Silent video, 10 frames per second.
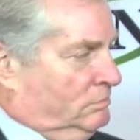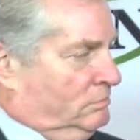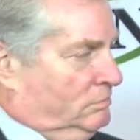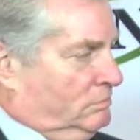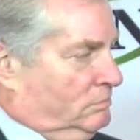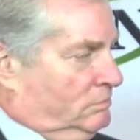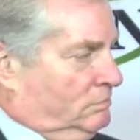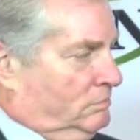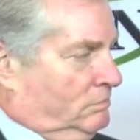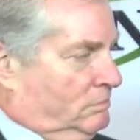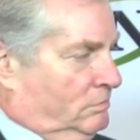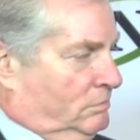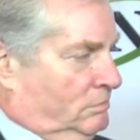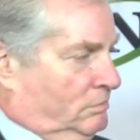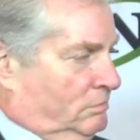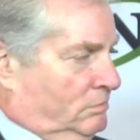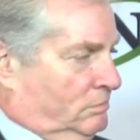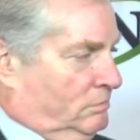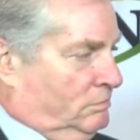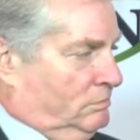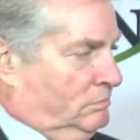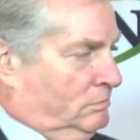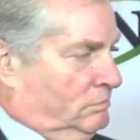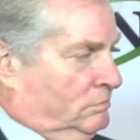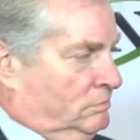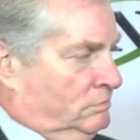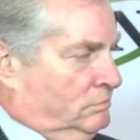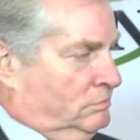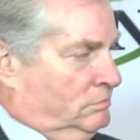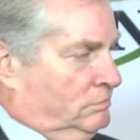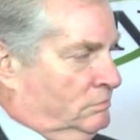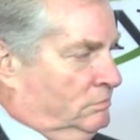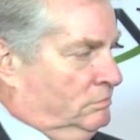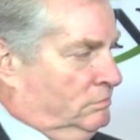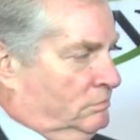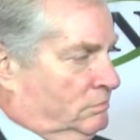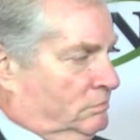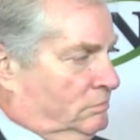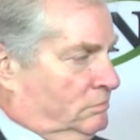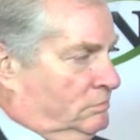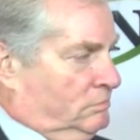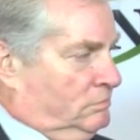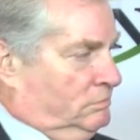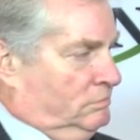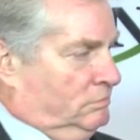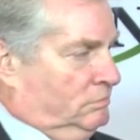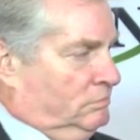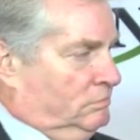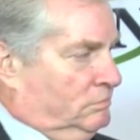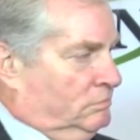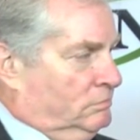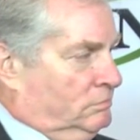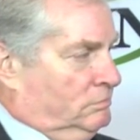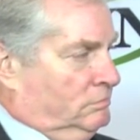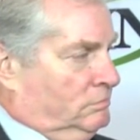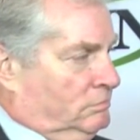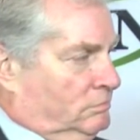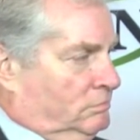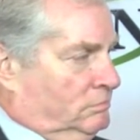The person shown says nothing.